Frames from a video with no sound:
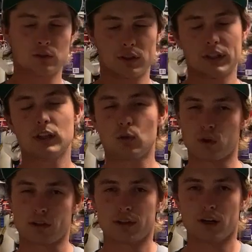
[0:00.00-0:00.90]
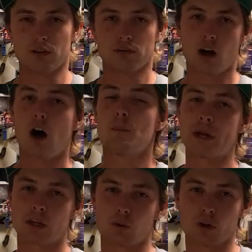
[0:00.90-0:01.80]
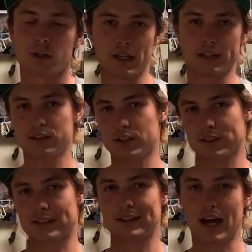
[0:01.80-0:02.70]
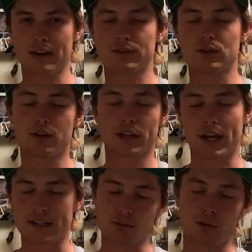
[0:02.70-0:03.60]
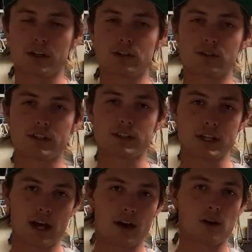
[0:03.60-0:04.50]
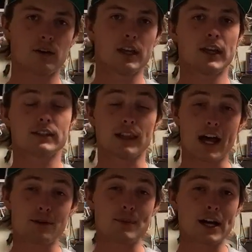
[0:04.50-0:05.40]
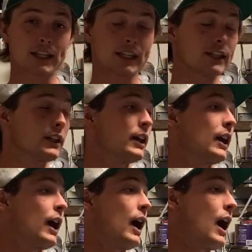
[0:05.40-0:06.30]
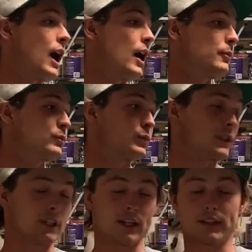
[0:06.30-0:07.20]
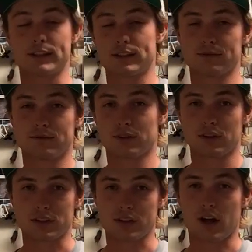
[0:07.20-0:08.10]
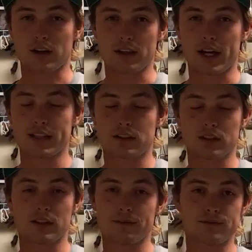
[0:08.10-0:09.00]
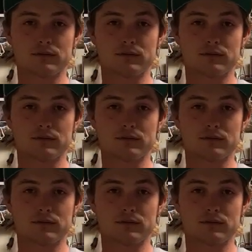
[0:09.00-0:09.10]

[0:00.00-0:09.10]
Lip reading: It'll work though. I'll make it work. It's just kind of annoying. I didn't want to do this now. It's a lot of money because the stock lines could have